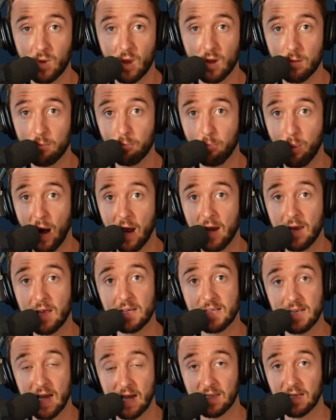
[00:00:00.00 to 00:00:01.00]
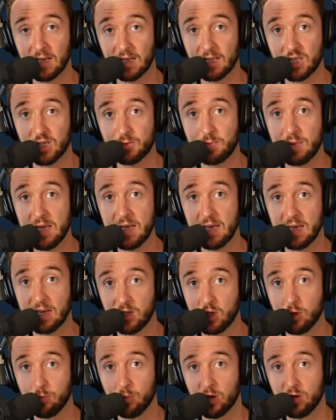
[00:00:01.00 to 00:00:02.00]
But technically speaking,
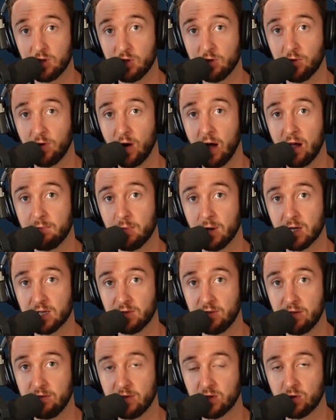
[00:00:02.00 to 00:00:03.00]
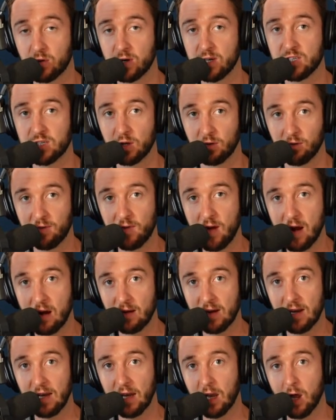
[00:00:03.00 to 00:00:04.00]
2.25 months of inventory is still
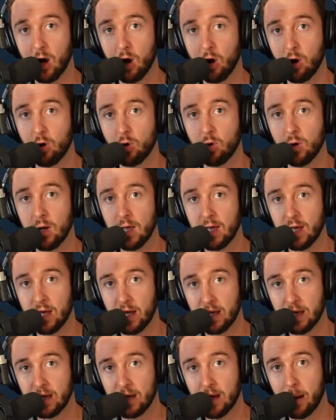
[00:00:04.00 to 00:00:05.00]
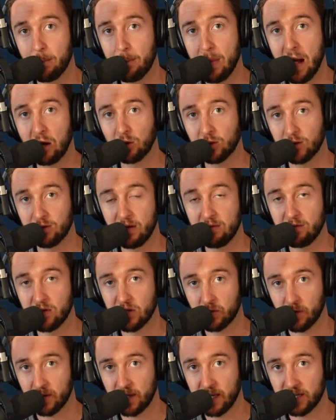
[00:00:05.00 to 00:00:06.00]
very low amount of
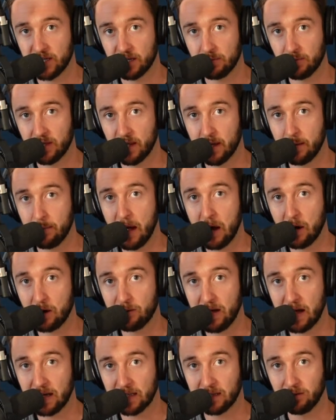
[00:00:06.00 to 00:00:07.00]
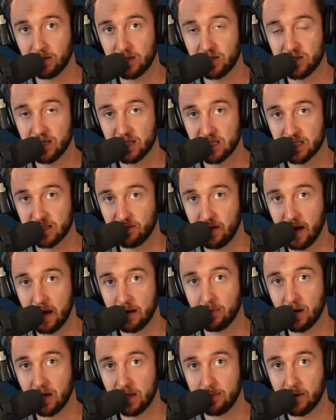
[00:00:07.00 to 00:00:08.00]
inventory, and that's simply the amount of active listings divided
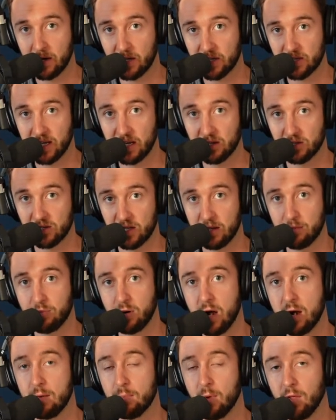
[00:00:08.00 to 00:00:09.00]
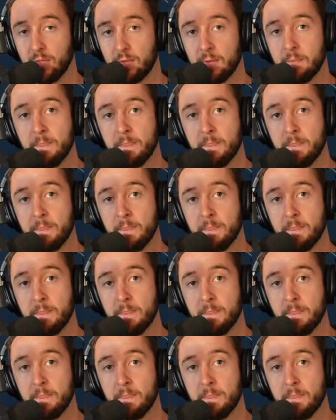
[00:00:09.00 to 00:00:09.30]
by the amount of sales in the prior month.